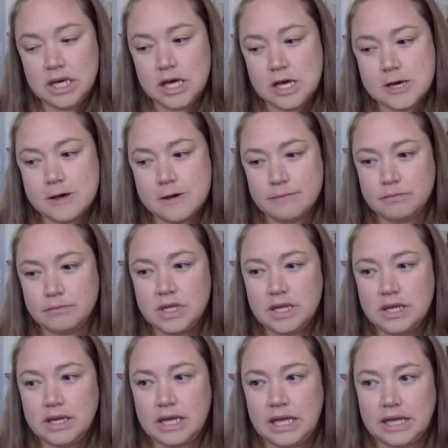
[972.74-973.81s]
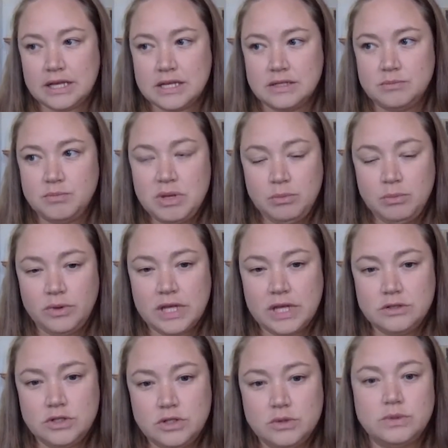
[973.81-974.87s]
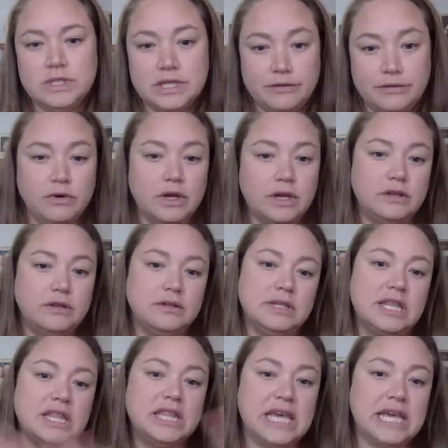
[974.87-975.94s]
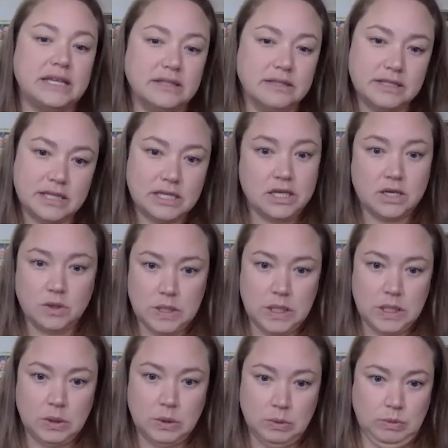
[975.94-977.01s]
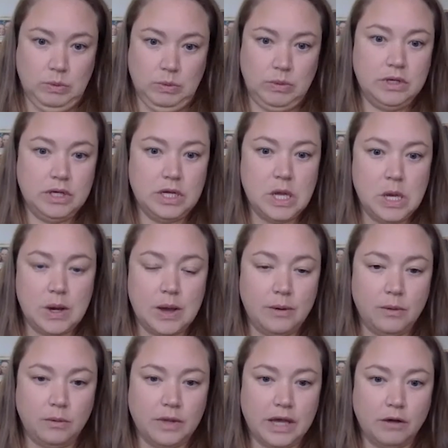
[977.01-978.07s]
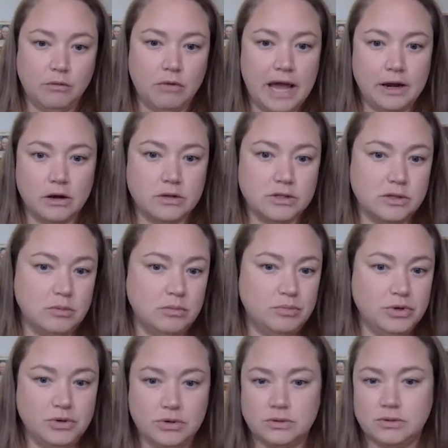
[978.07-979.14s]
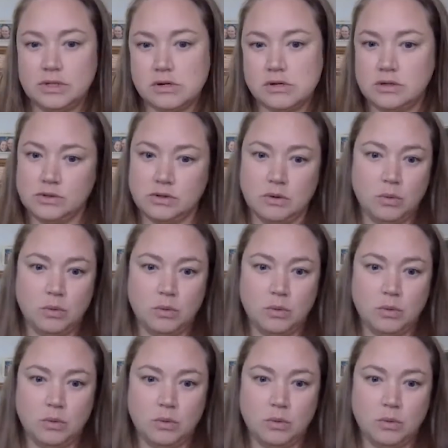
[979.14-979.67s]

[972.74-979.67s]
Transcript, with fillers: um, and people that do different things than you do, you know, like writers or producers or